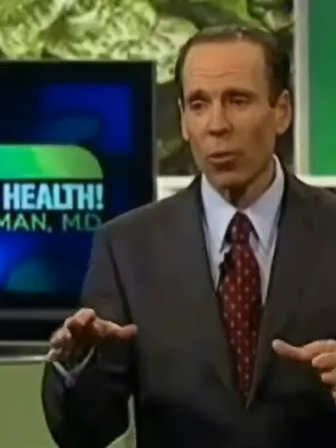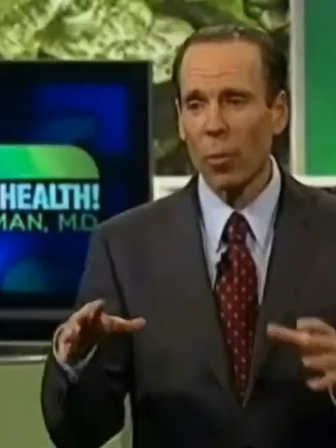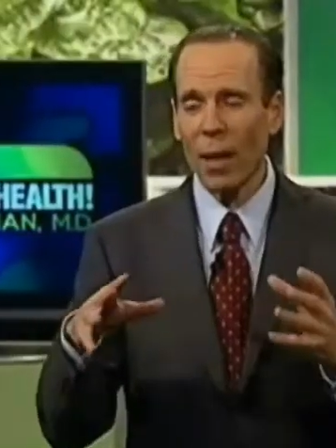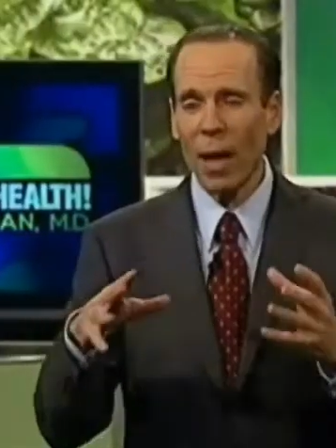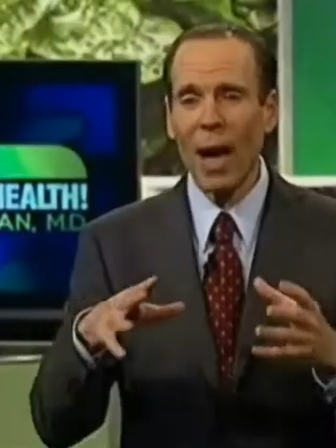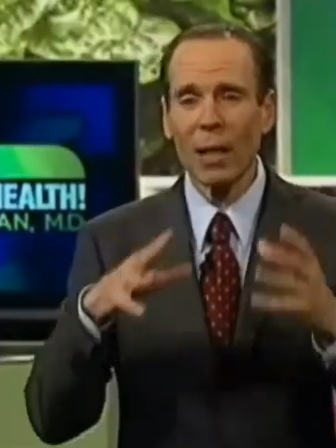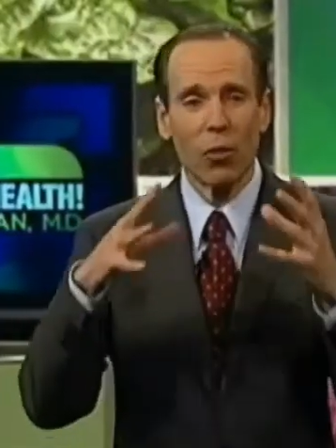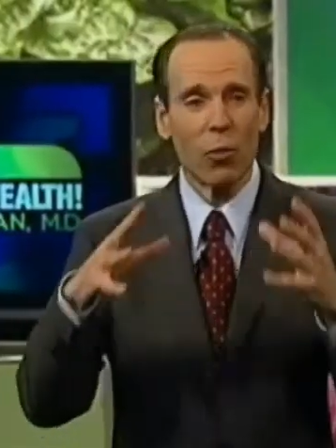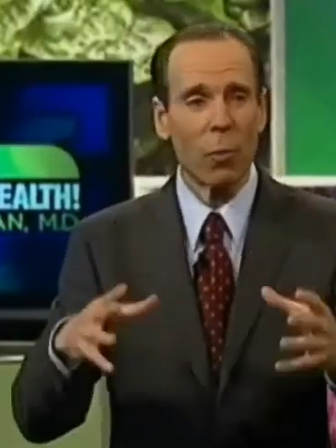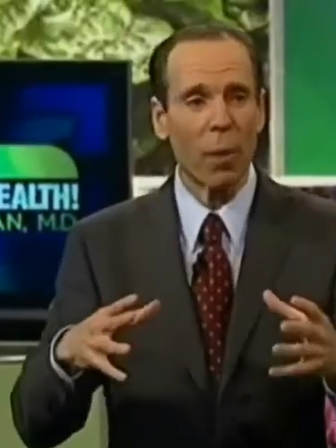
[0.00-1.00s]
because the body
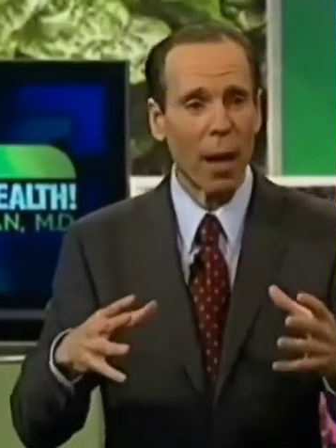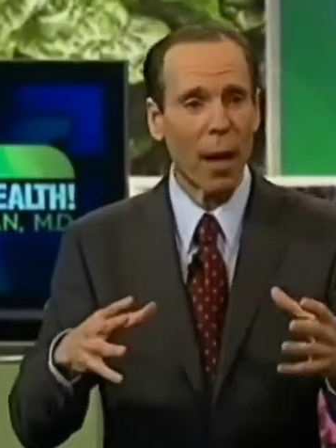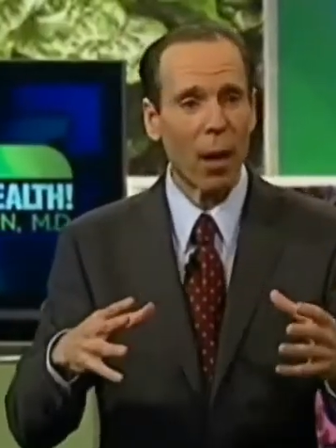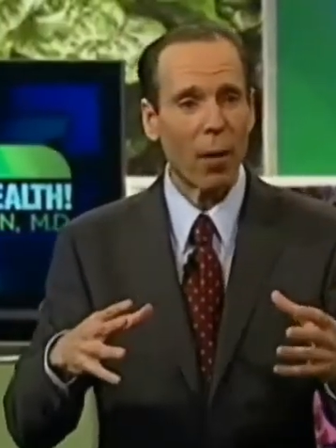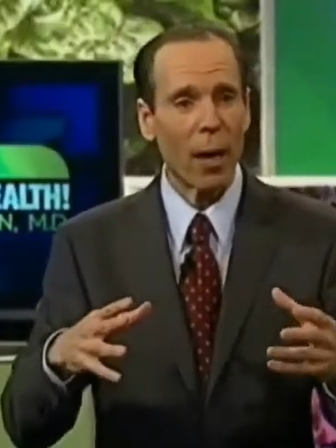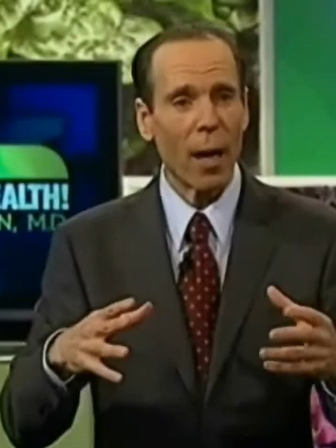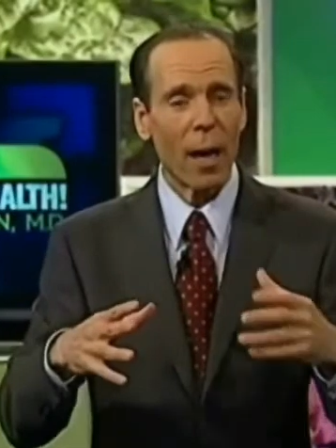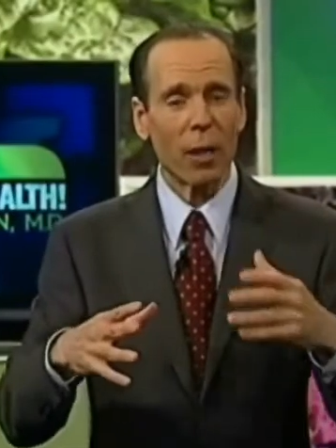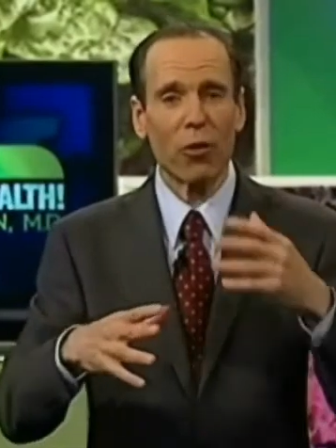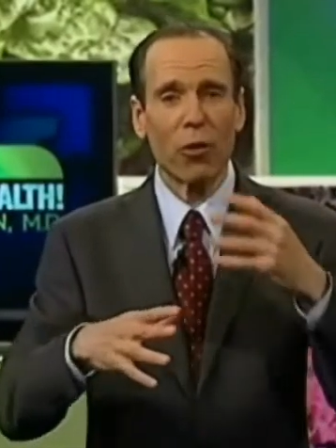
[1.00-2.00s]
heightens repair
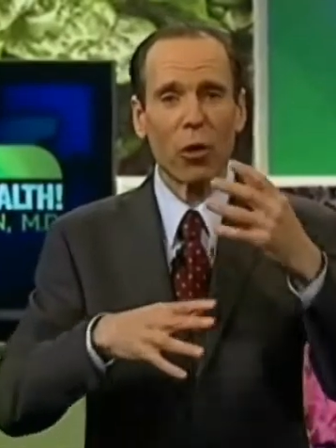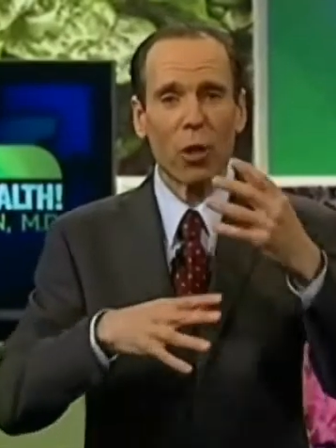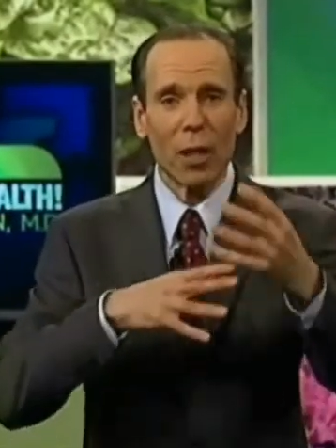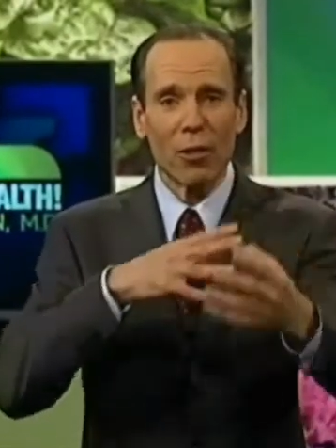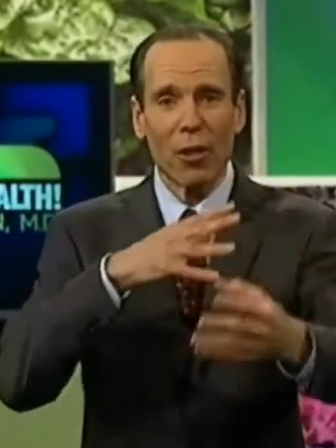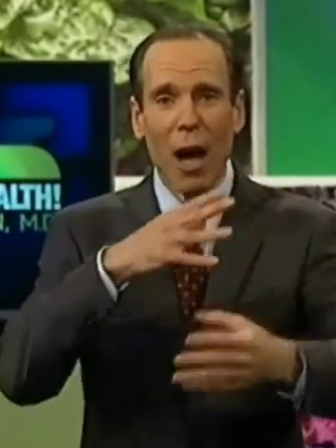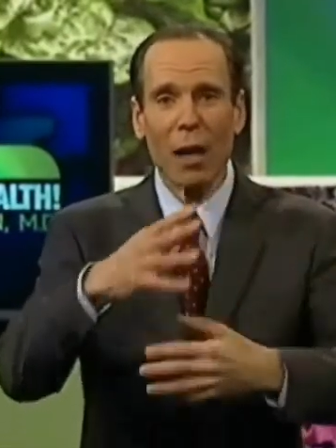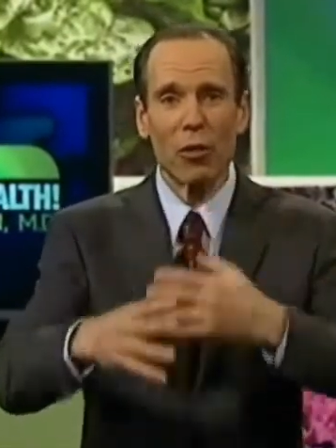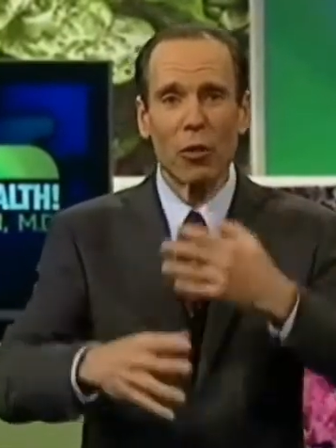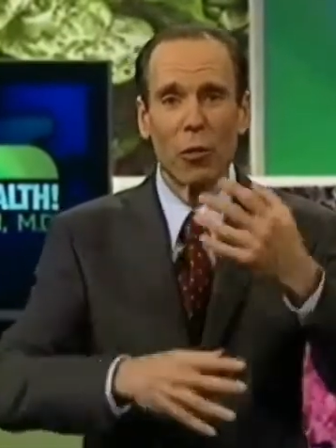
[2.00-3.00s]
and it circulates
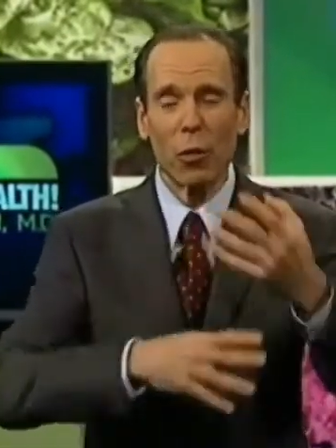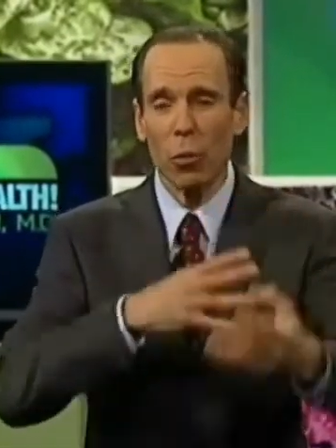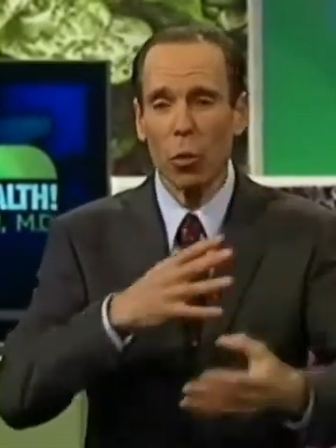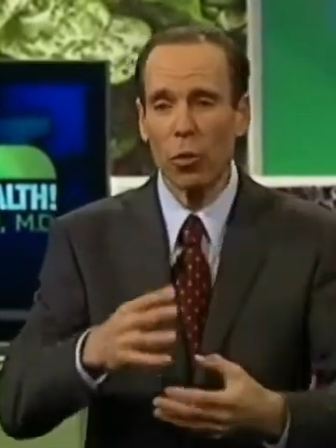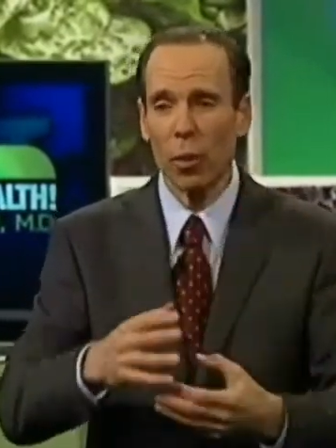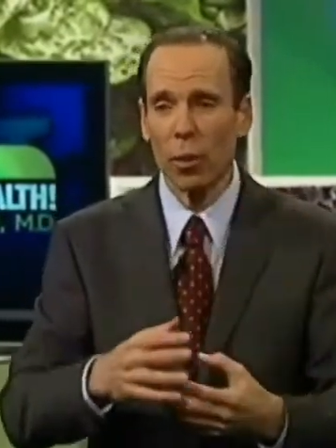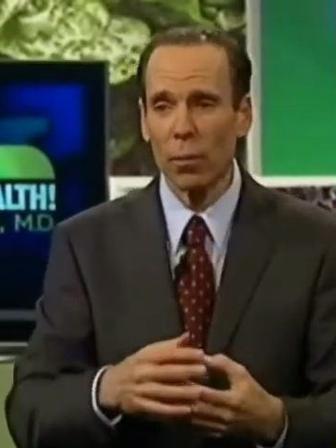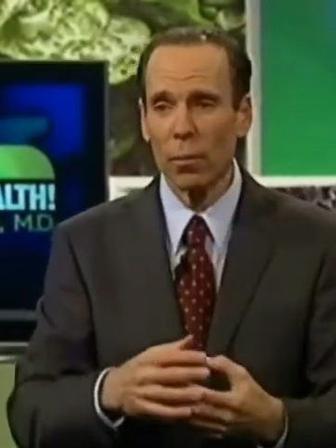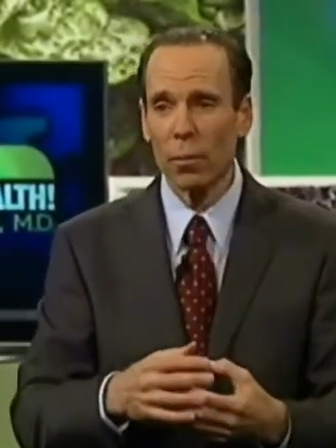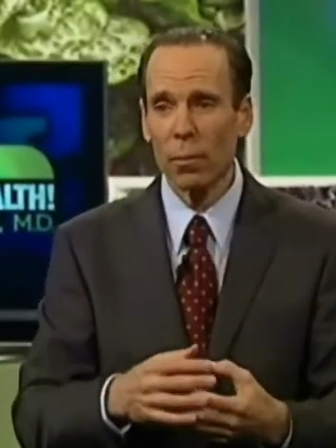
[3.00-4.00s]
toxins for removal.
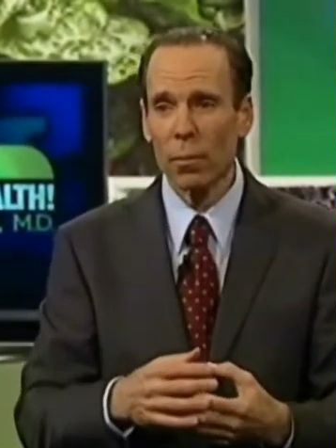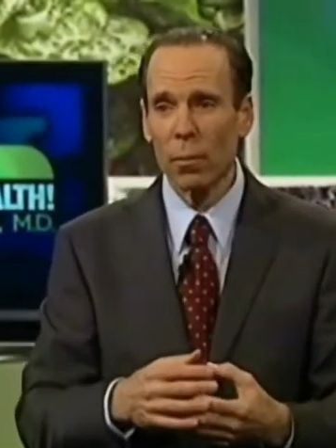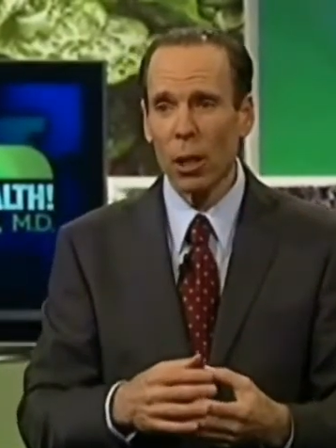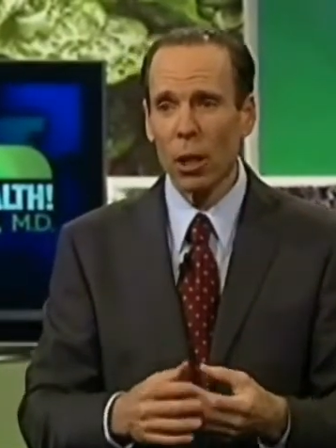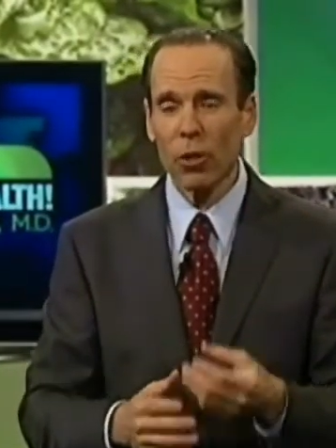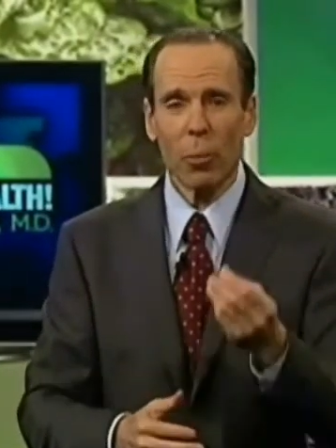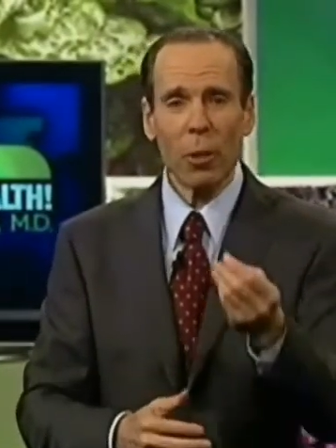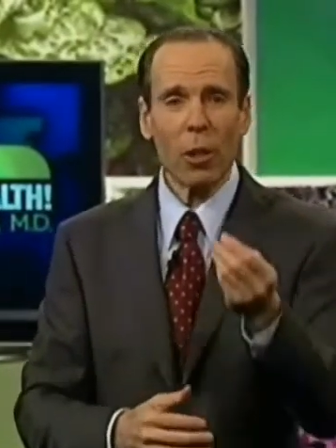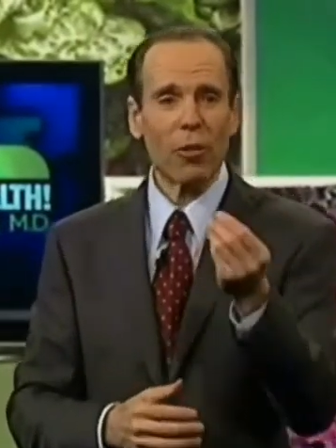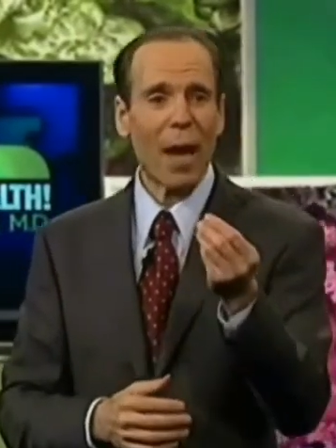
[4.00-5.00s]
You see,
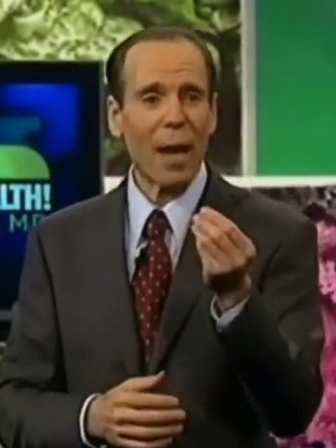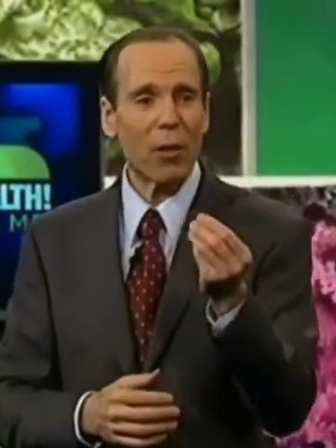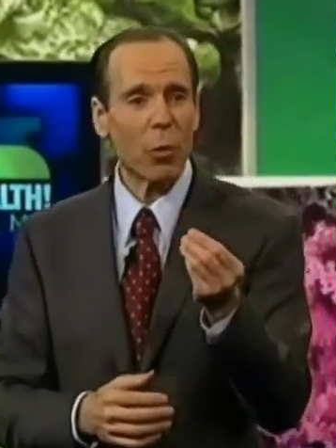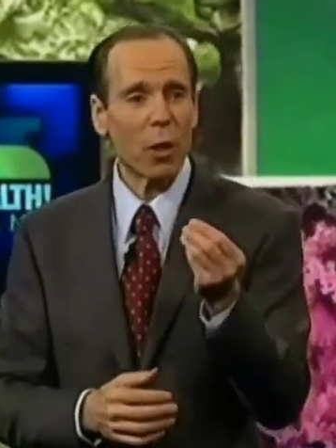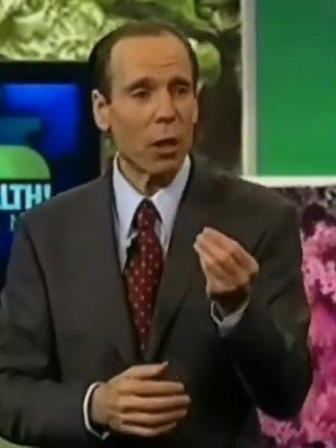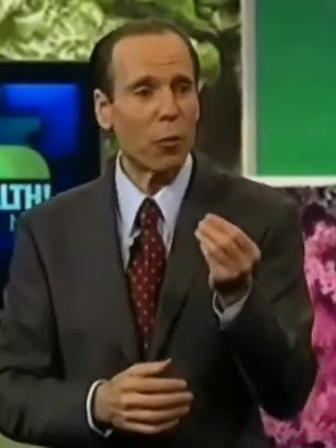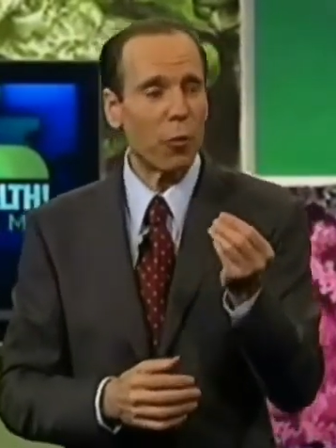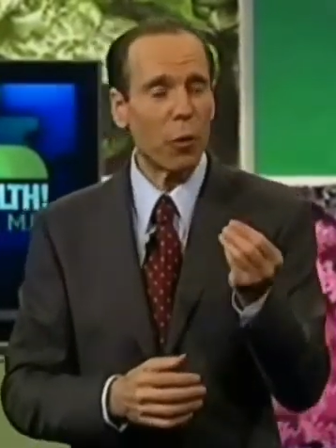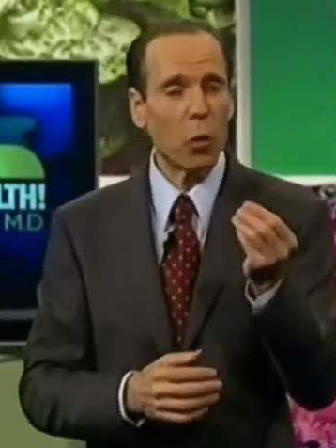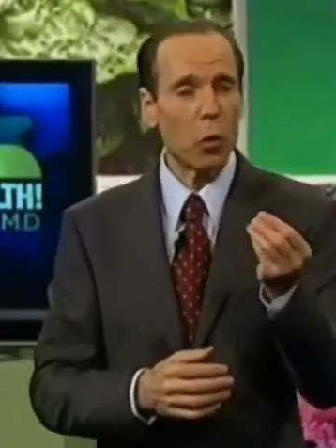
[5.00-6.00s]
because as we eat
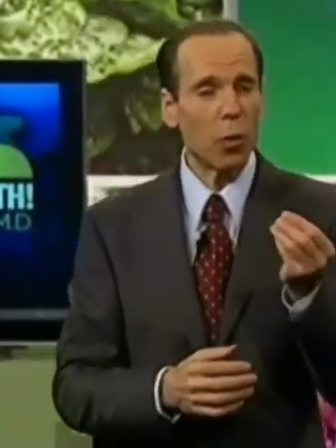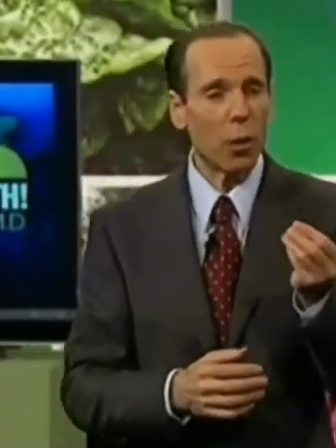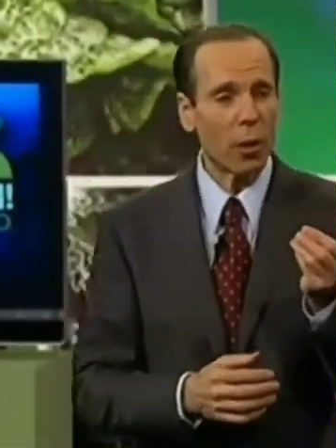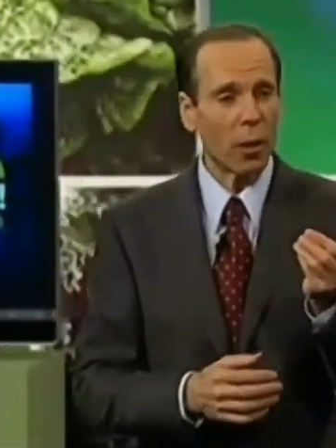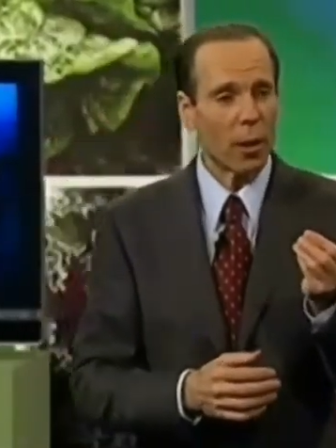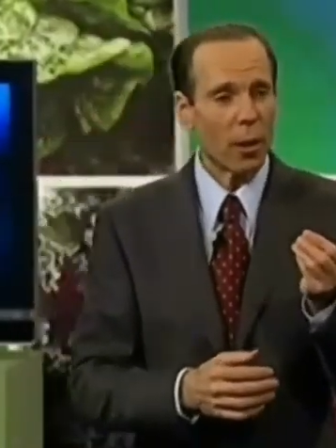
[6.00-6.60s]
food